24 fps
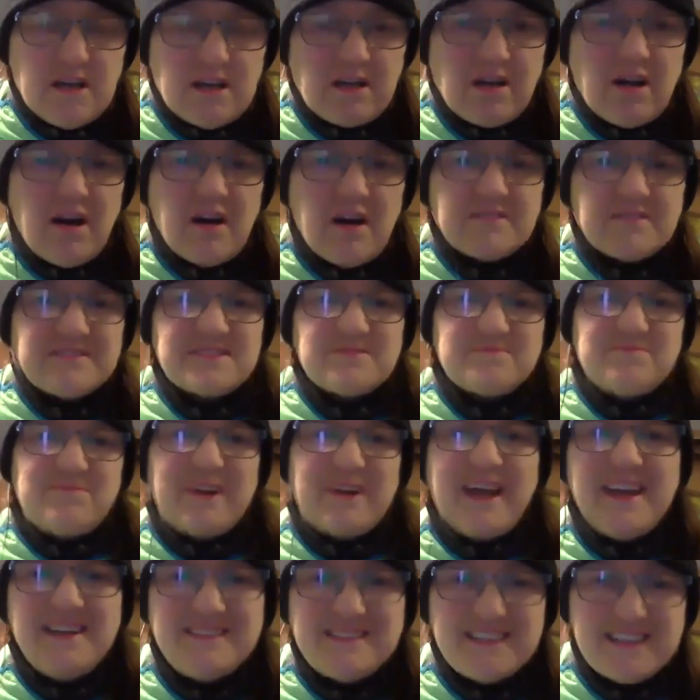
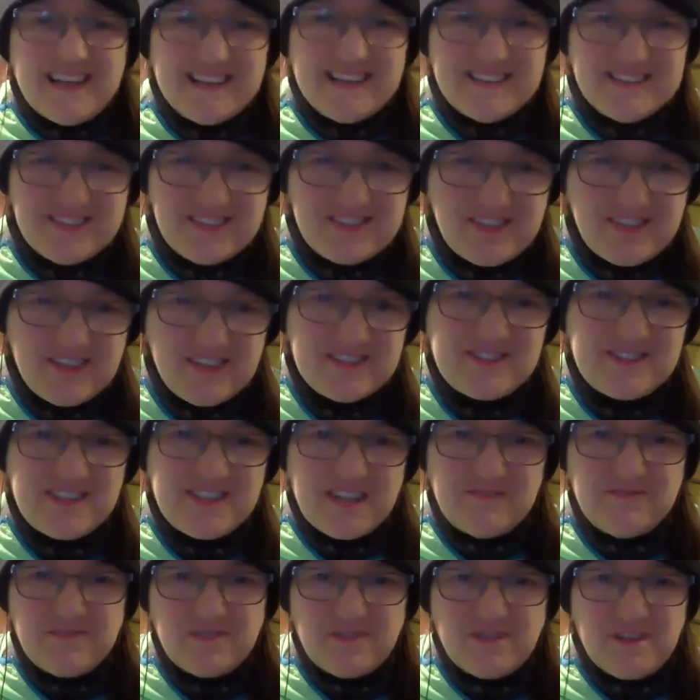contemplating and
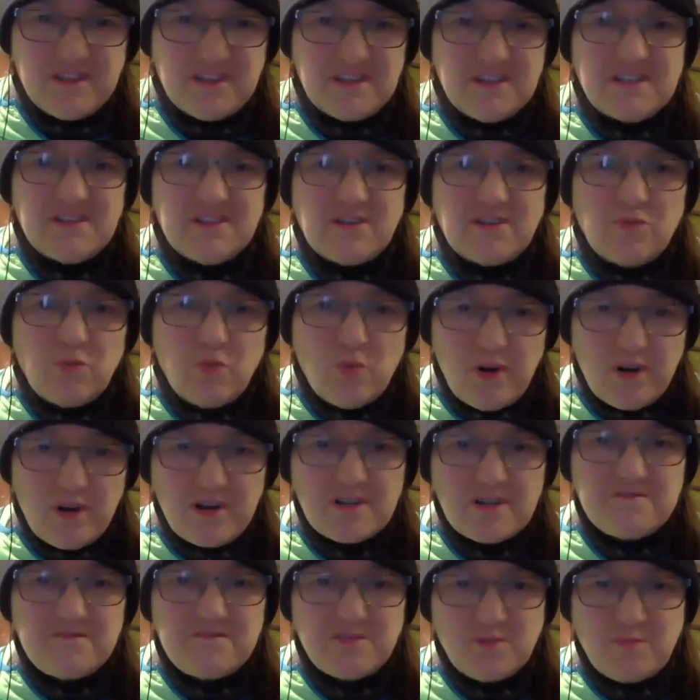searching for the
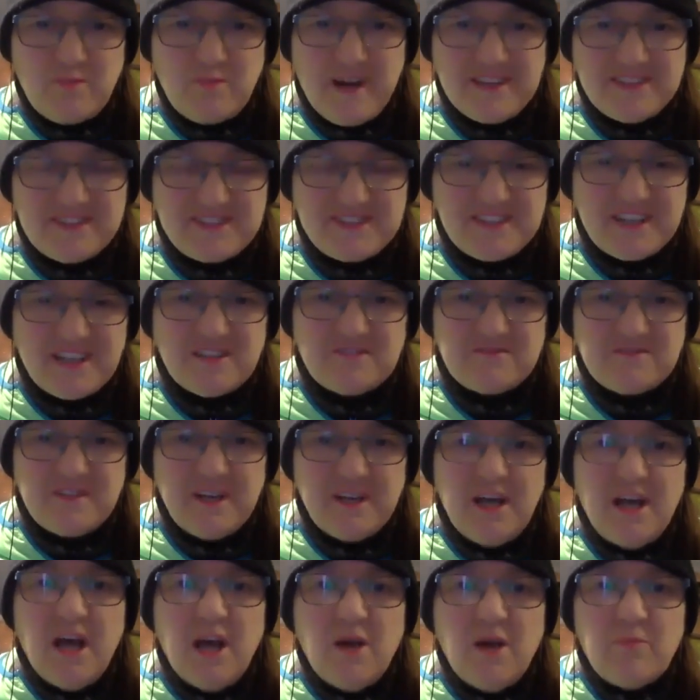word for myself.
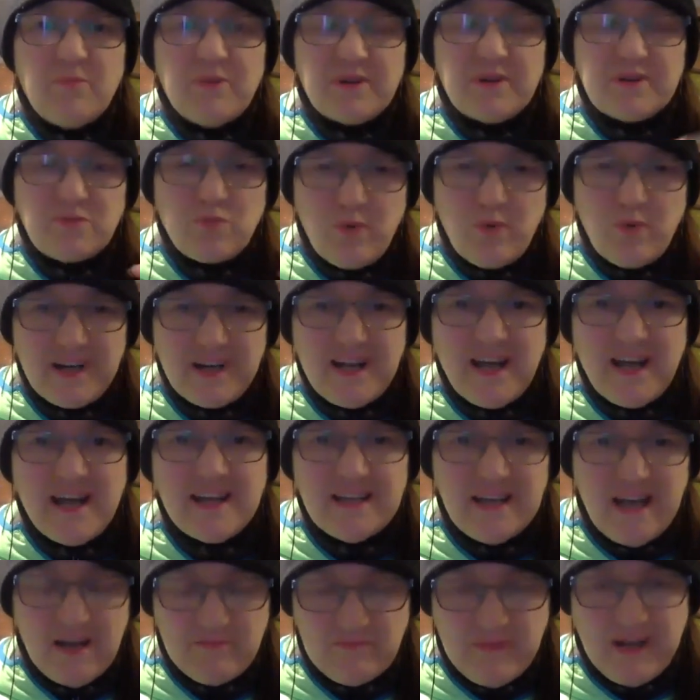But when
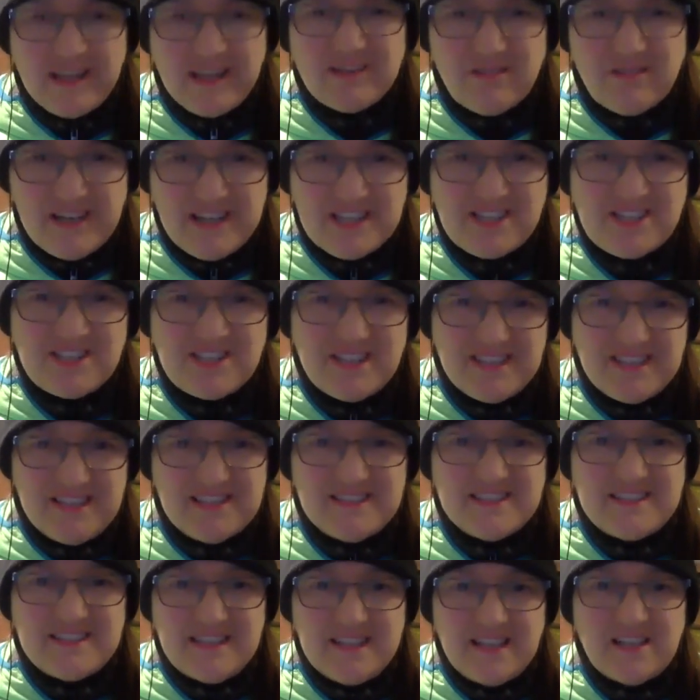my question
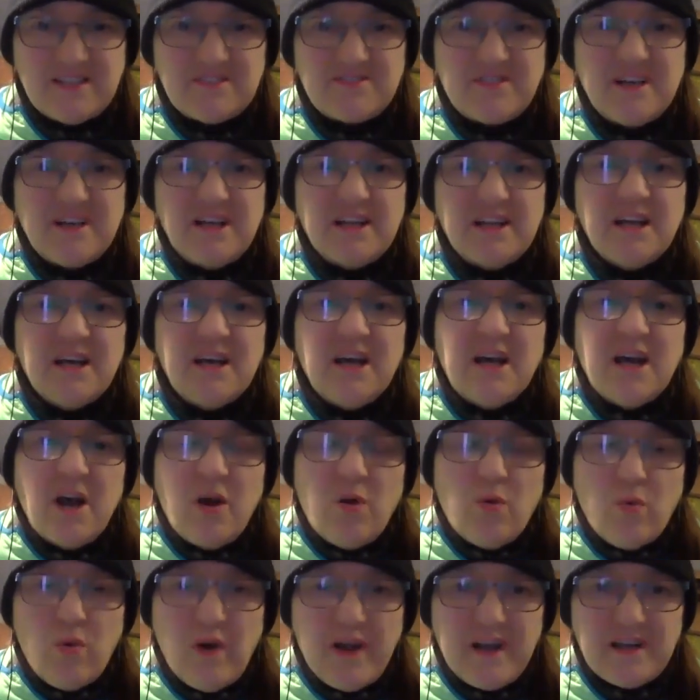is here, really,
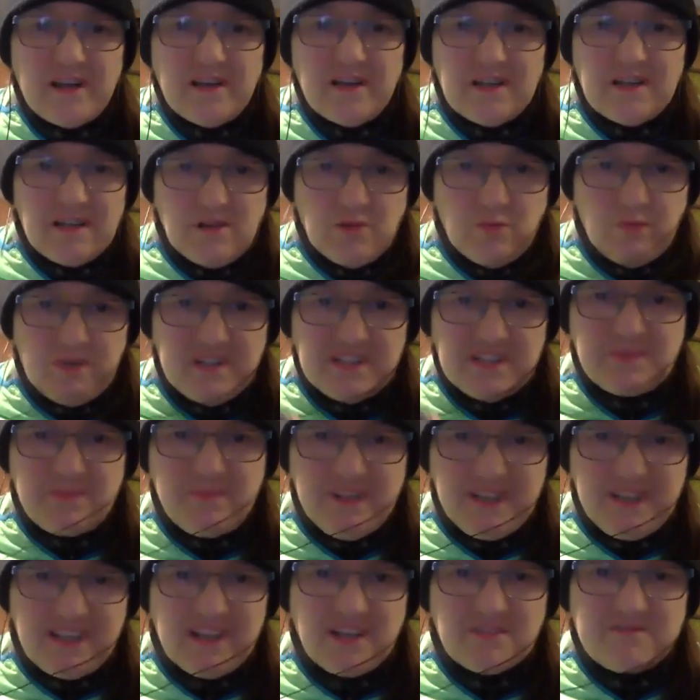when we
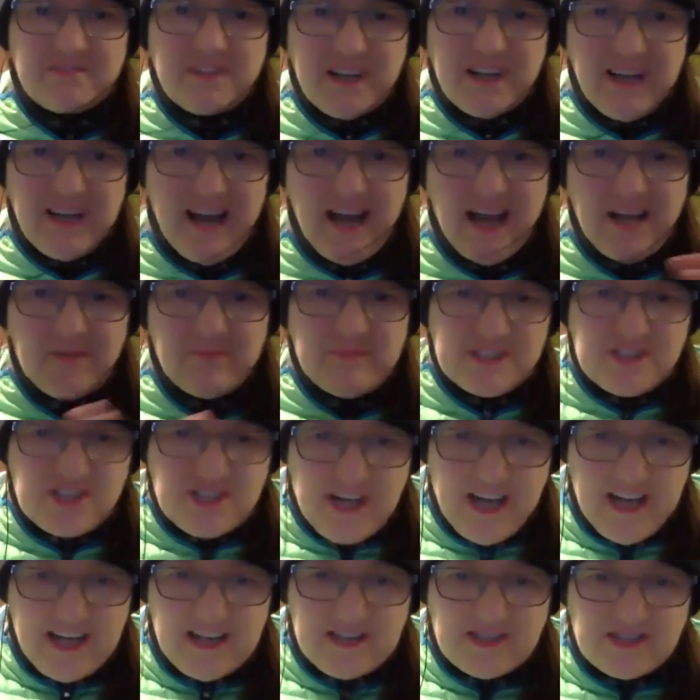speak of climate
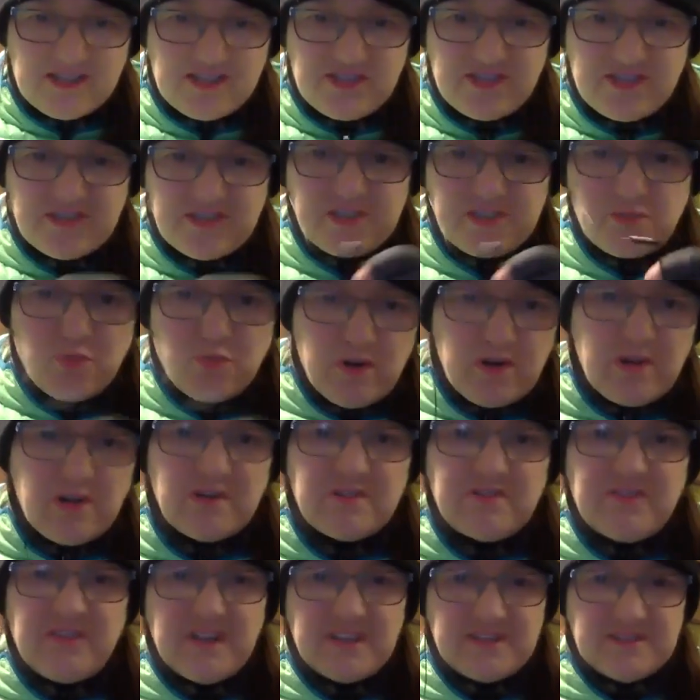change, this
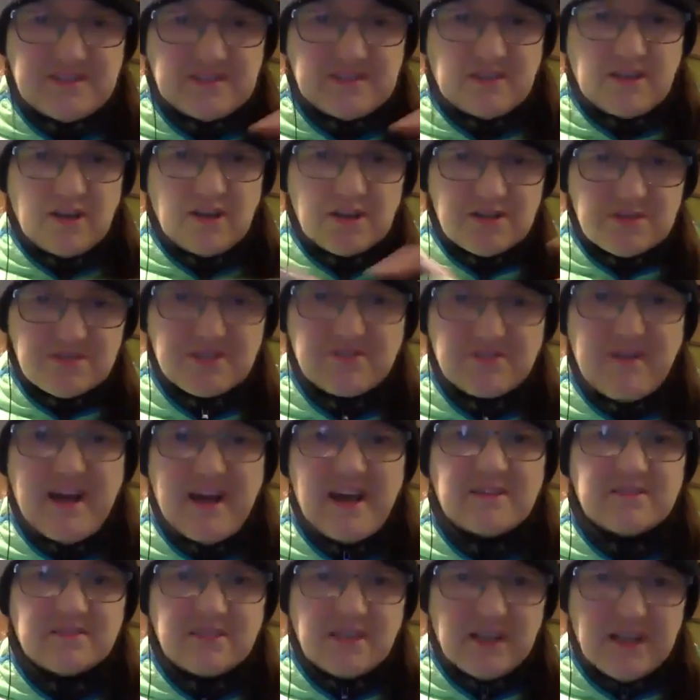word that goes
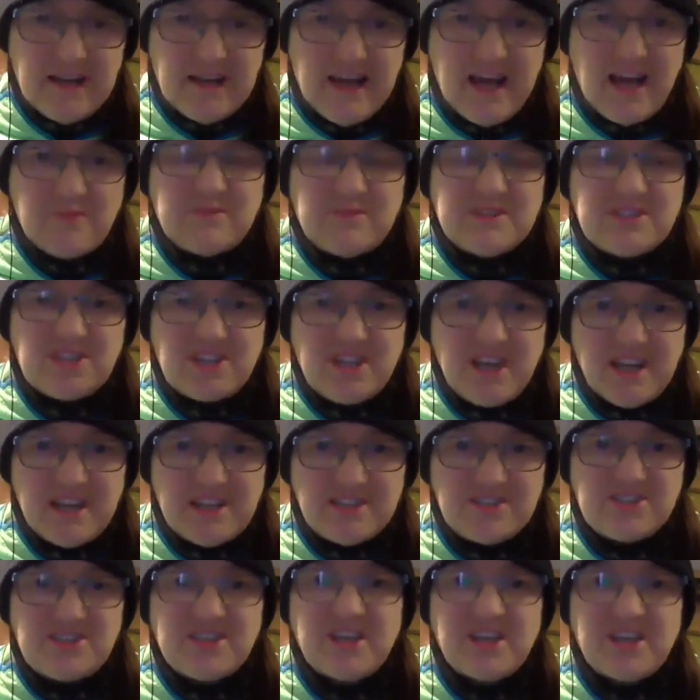around climate
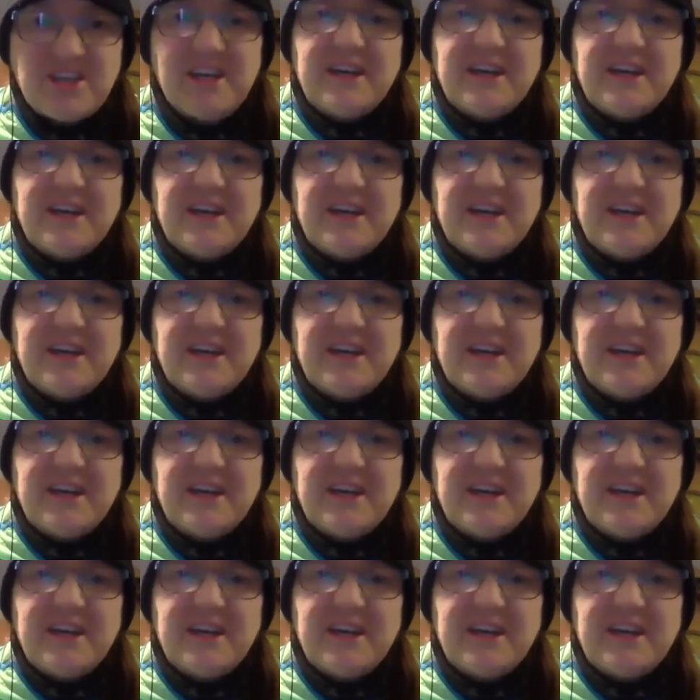change